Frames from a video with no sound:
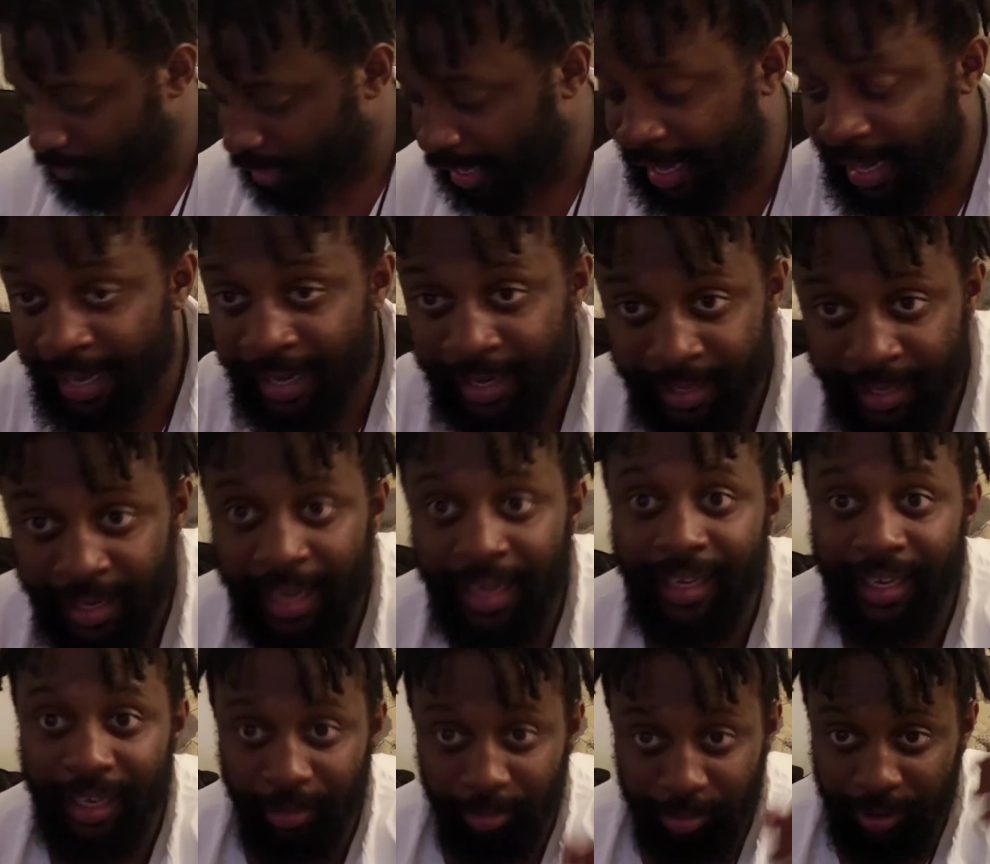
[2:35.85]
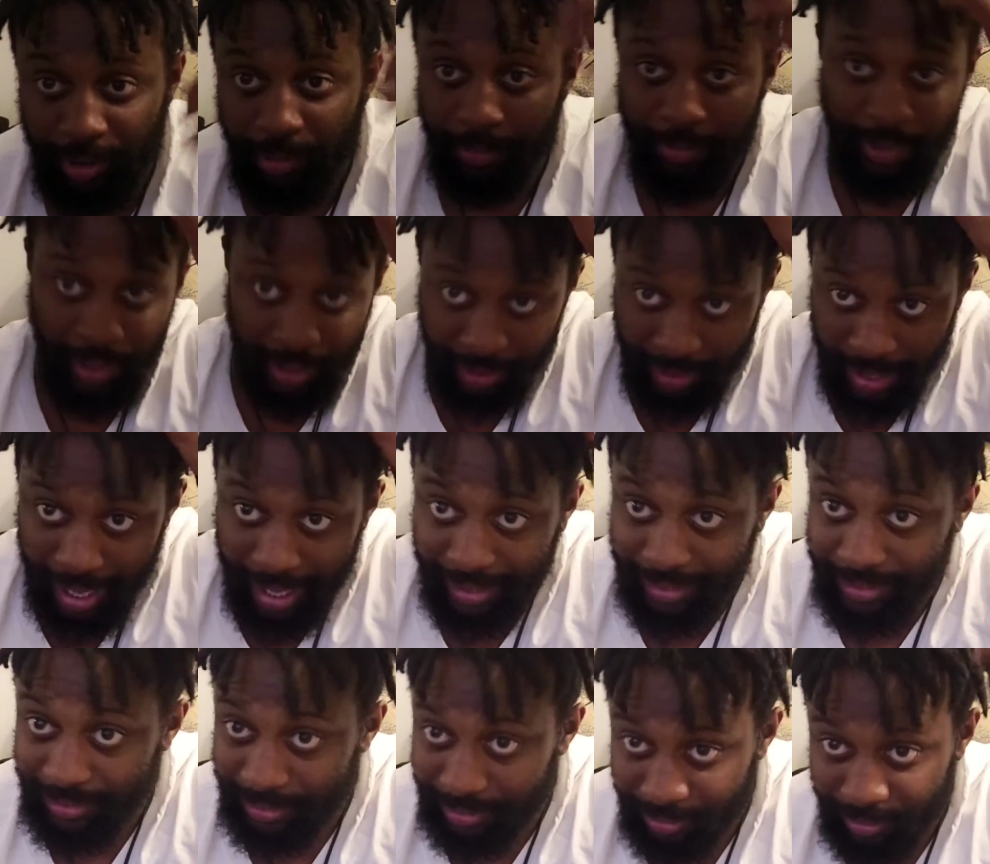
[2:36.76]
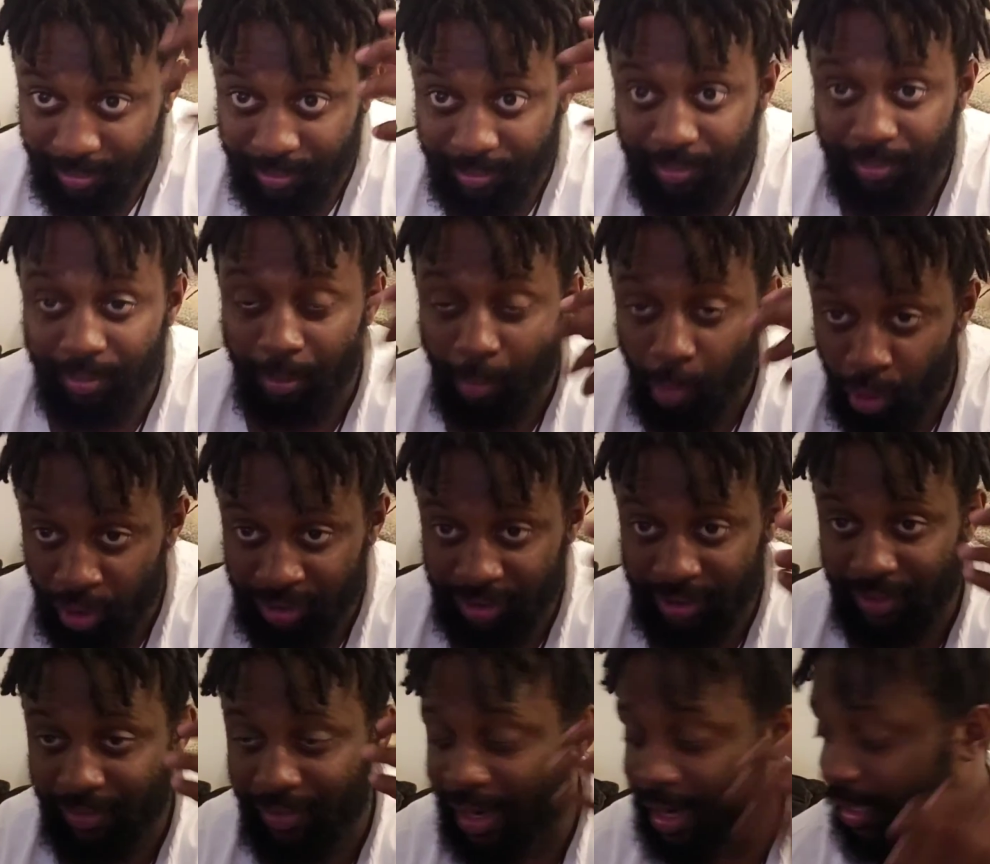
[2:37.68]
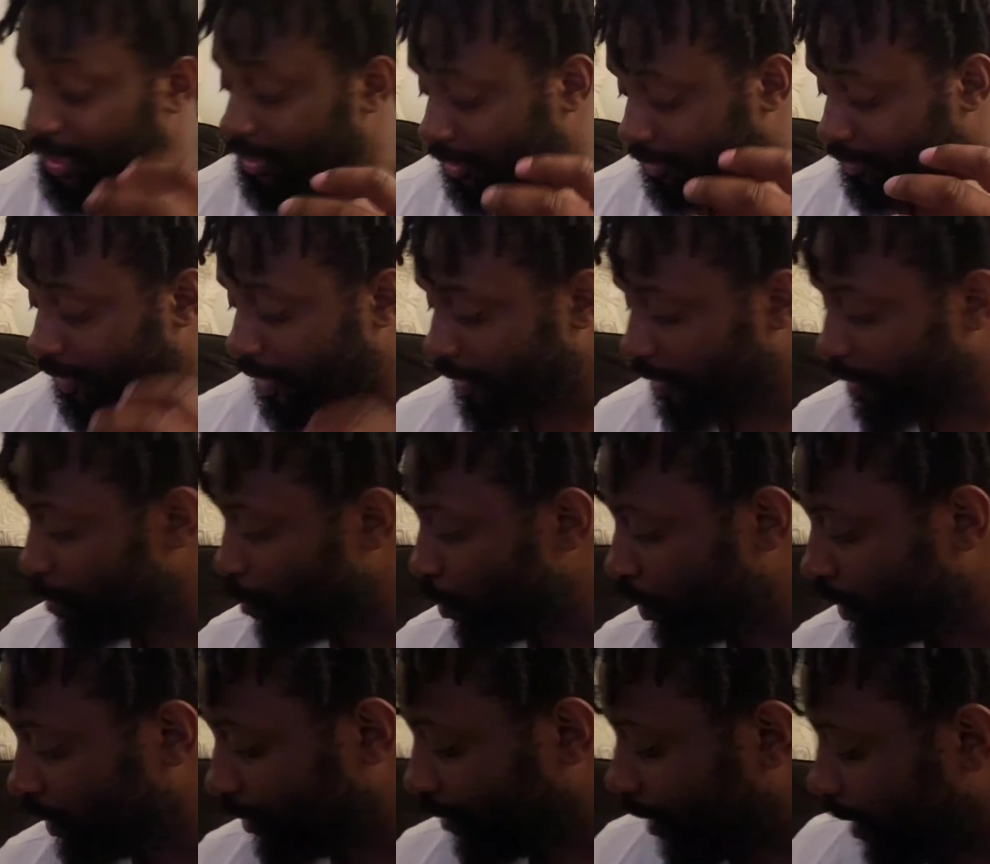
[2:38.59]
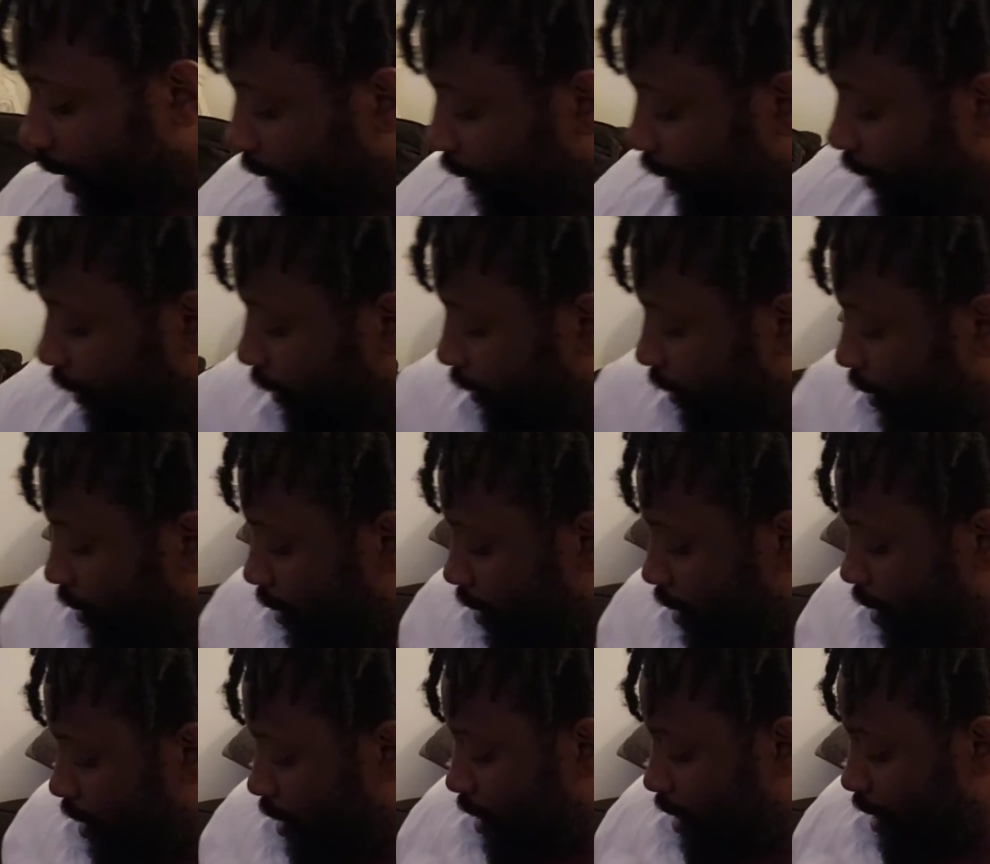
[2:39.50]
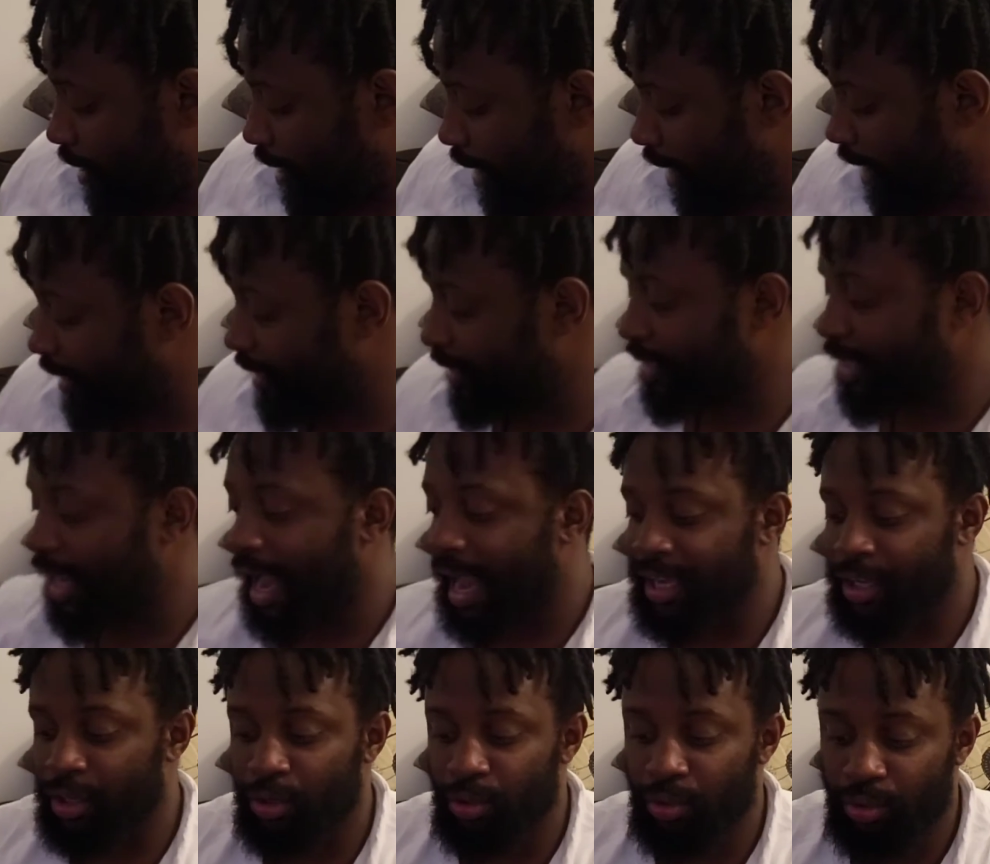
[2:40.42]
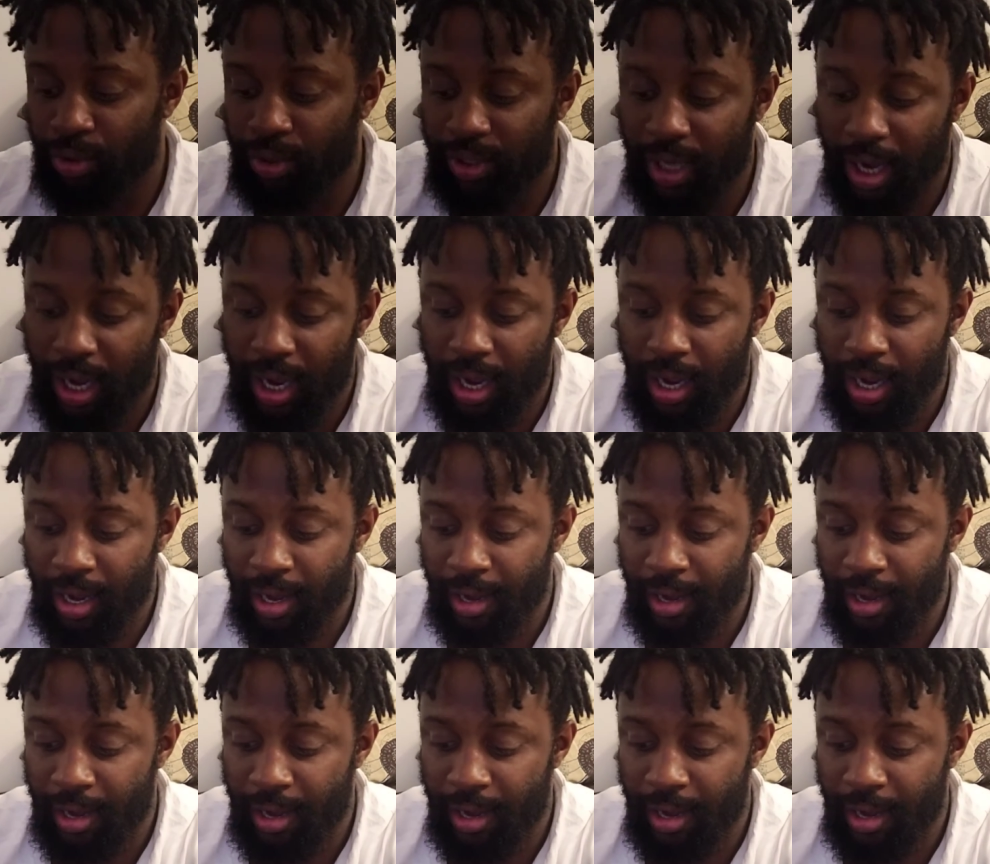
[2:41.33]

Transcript: you. And it keeps your locks moisturized, very moisturized. Next, I use the